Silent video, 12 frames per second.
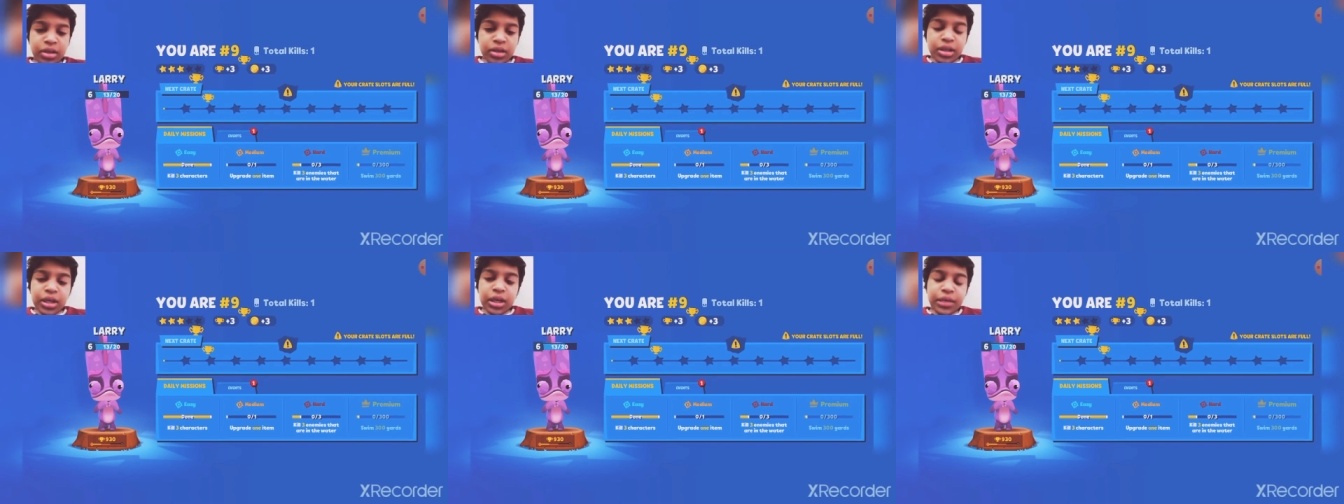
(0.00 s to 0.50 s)

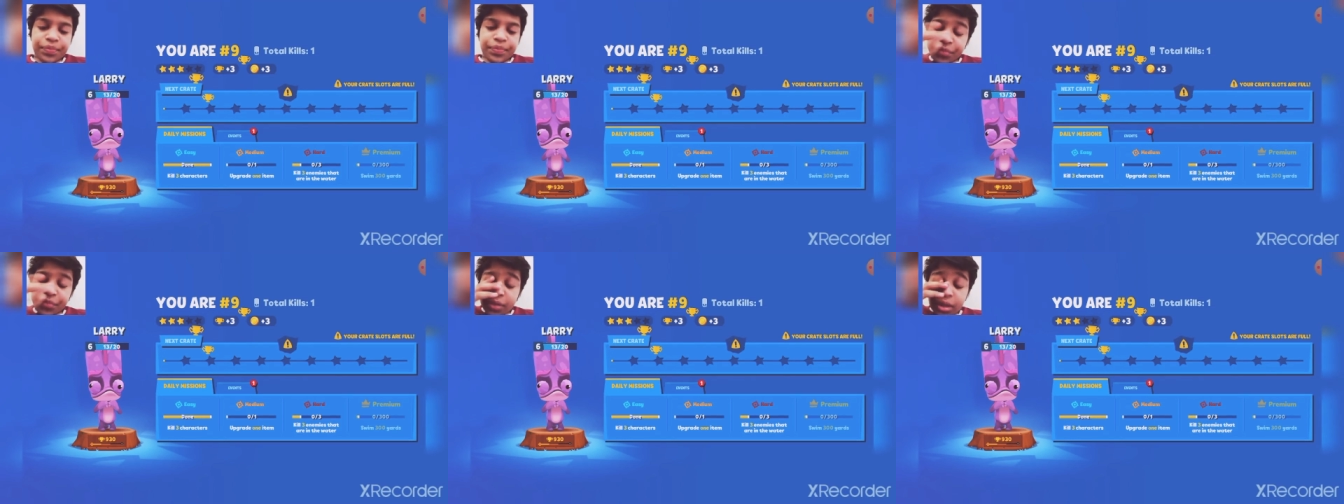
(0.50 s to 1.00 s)
yeah
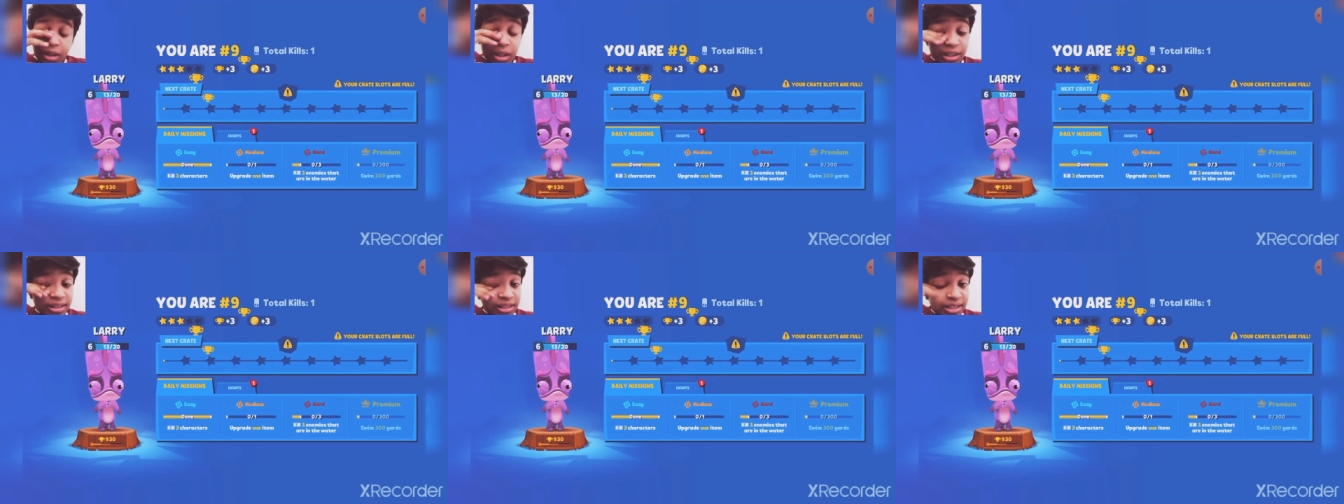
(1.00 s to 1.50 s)
the
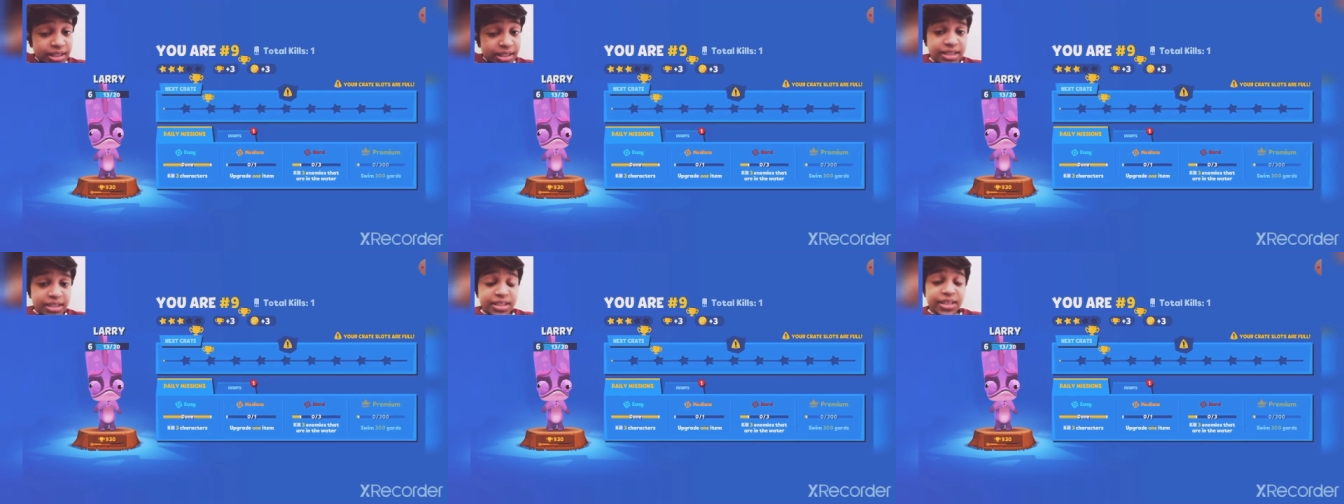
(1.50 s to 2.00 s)

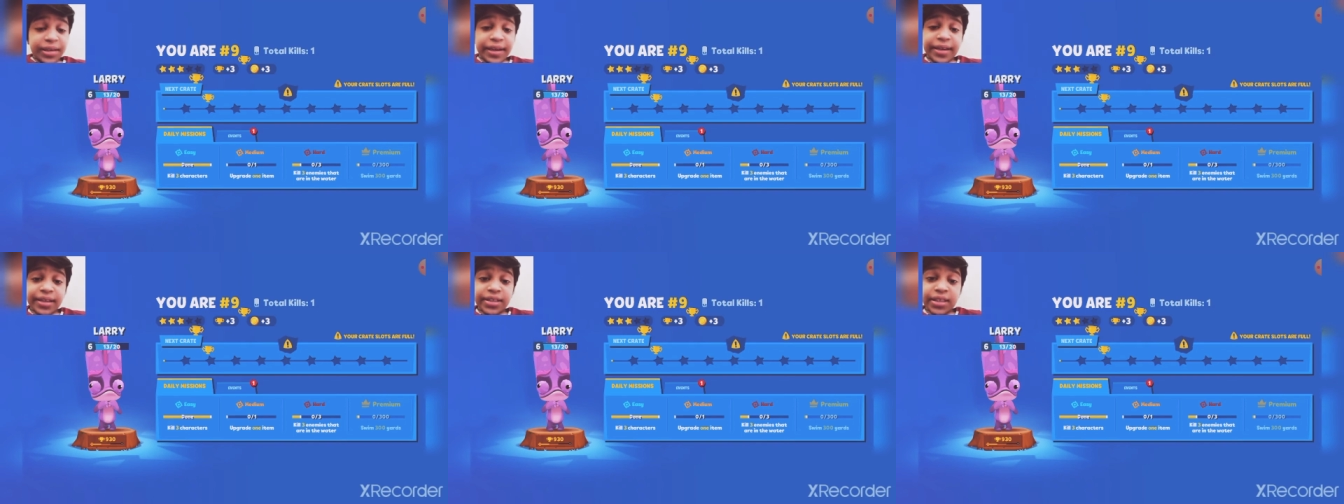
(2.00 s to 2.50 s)
skins
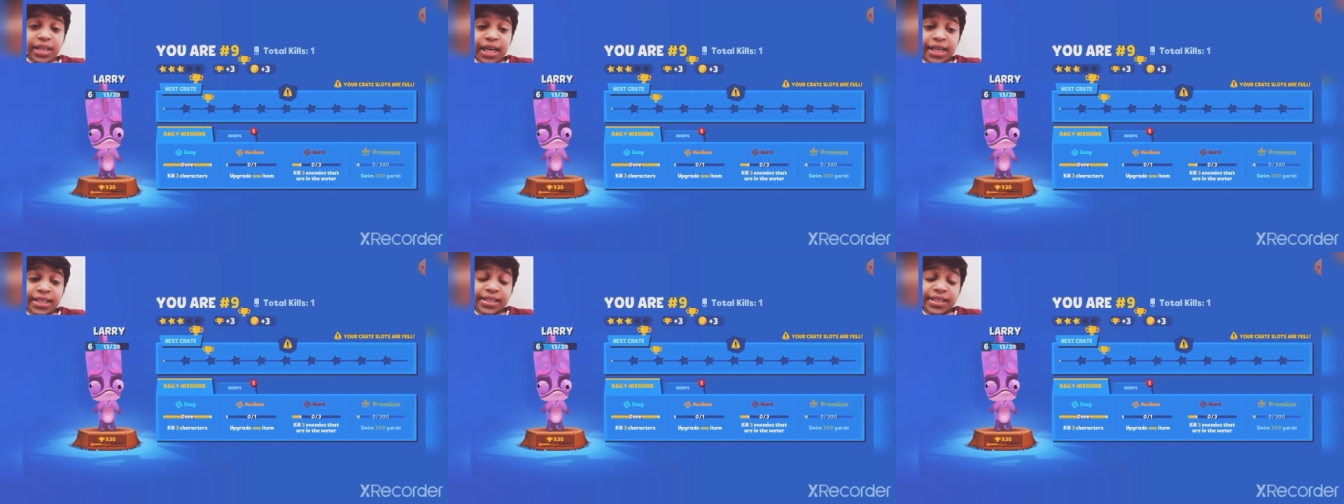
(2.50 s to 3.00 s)
character
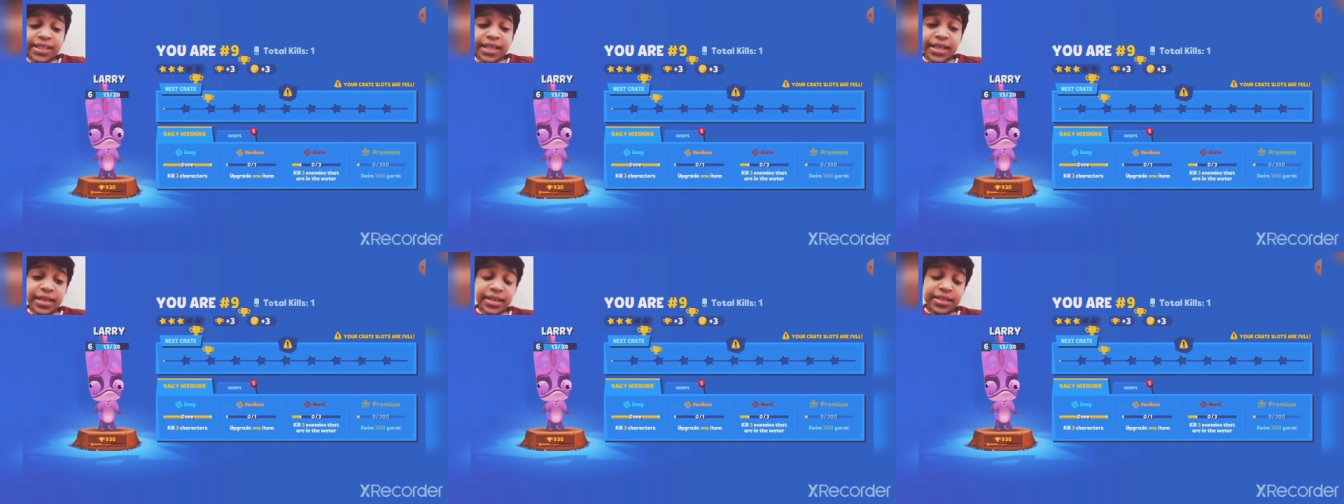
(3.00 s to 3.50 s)
and
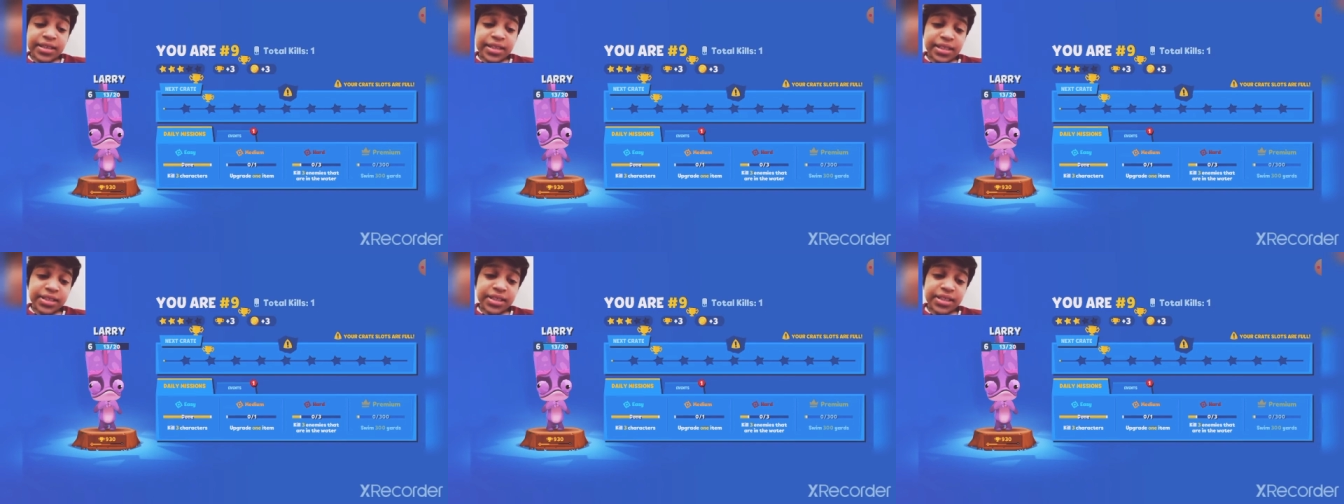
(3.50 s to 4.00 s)
uh,
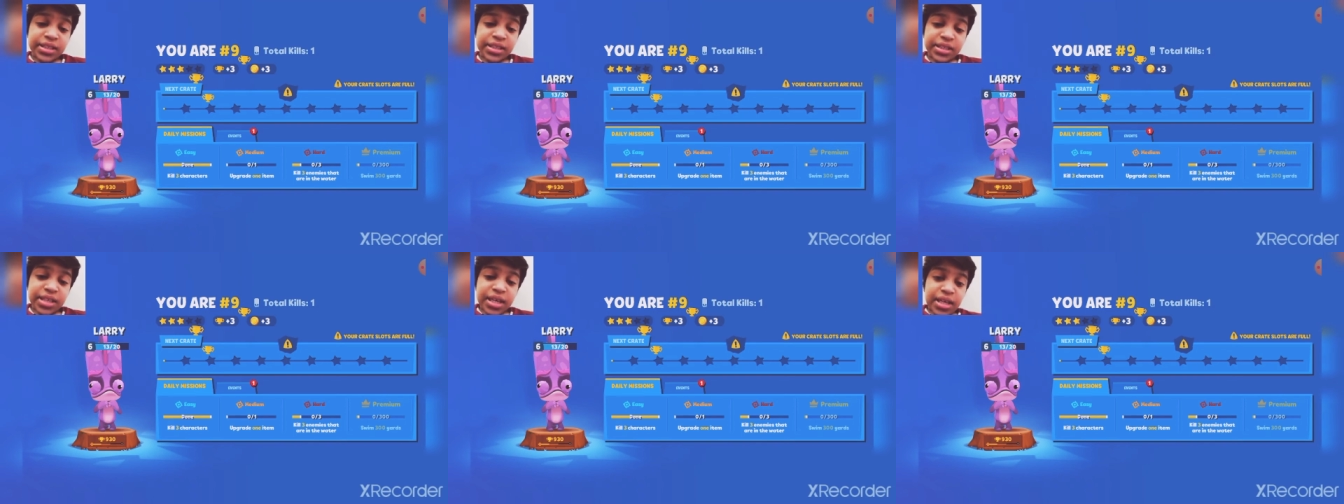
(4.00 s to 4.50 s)
just
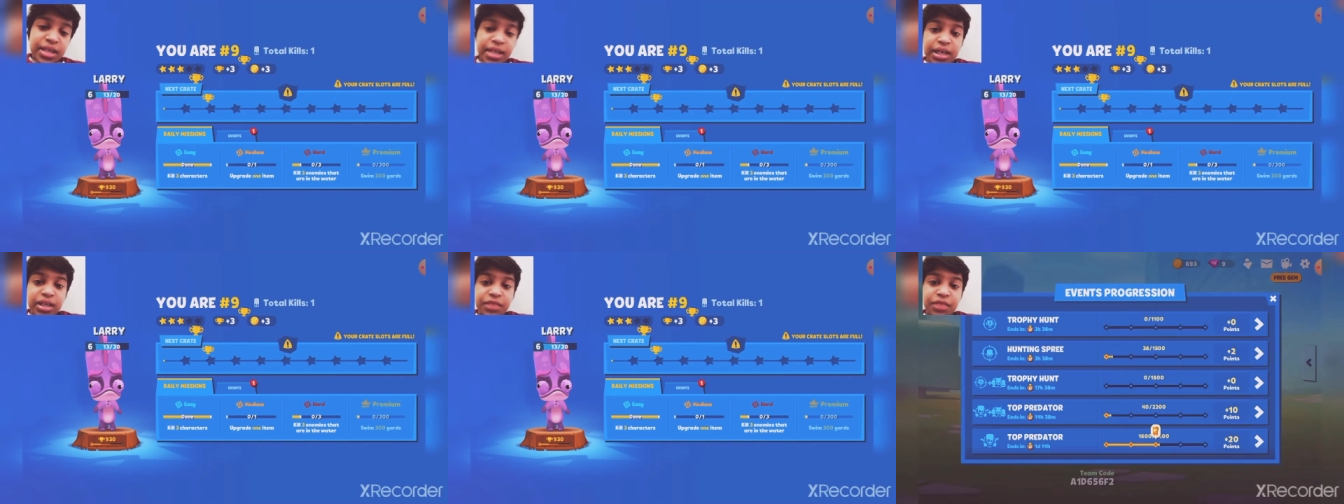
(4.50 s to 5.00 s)

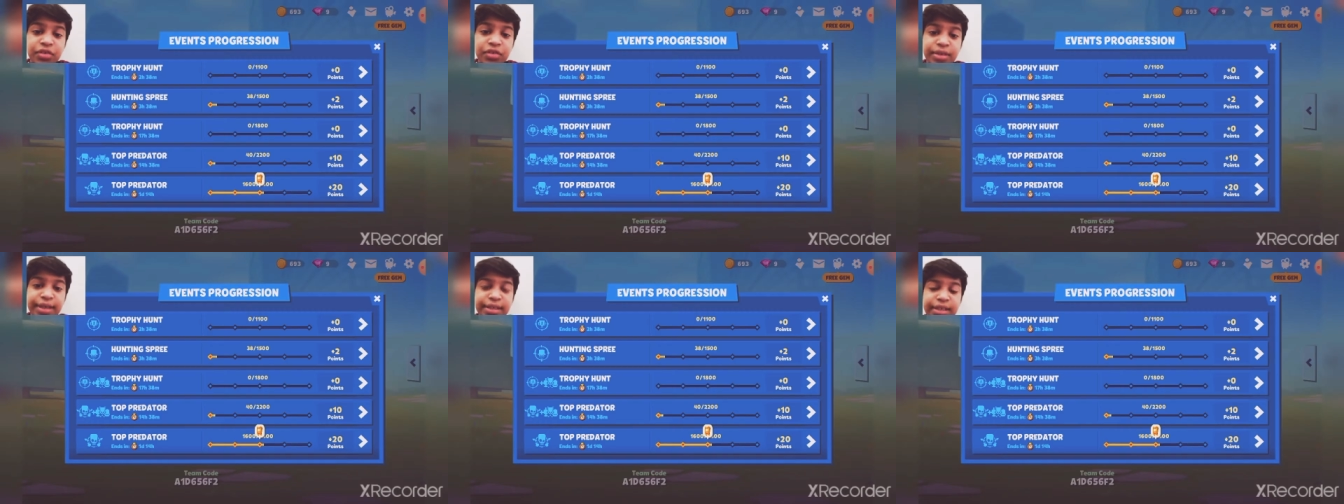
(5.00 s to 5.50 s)
yeah if you
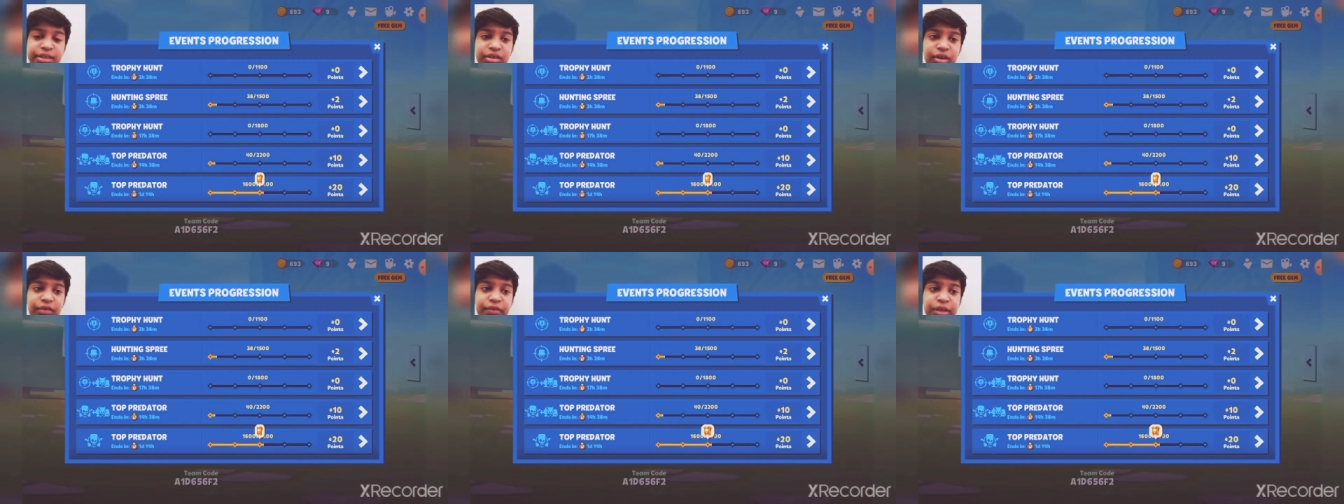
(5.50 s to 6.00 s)
get the
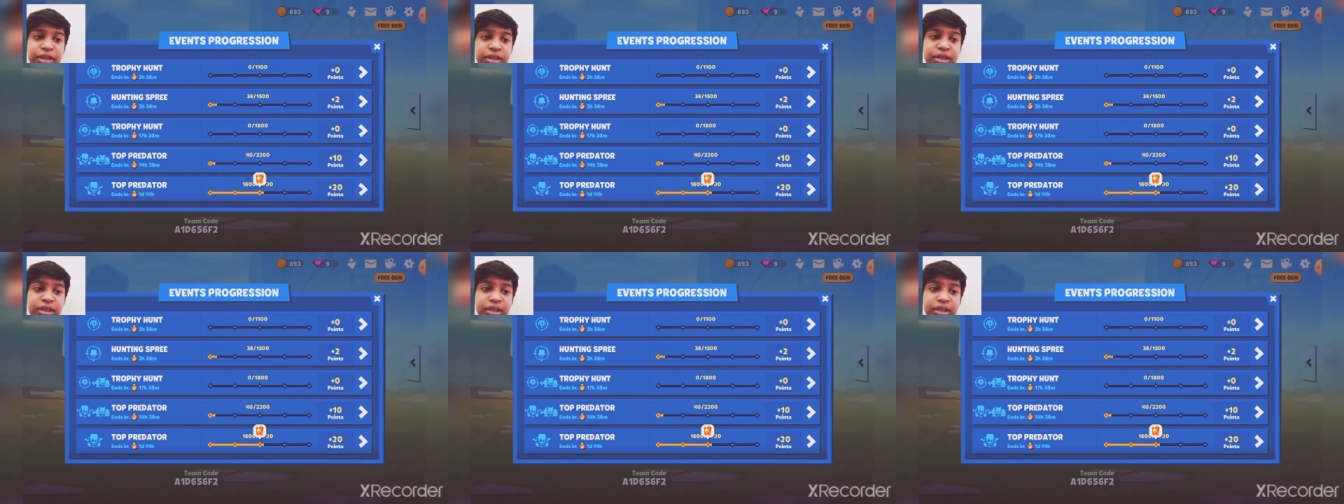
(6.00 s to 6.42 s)
trophies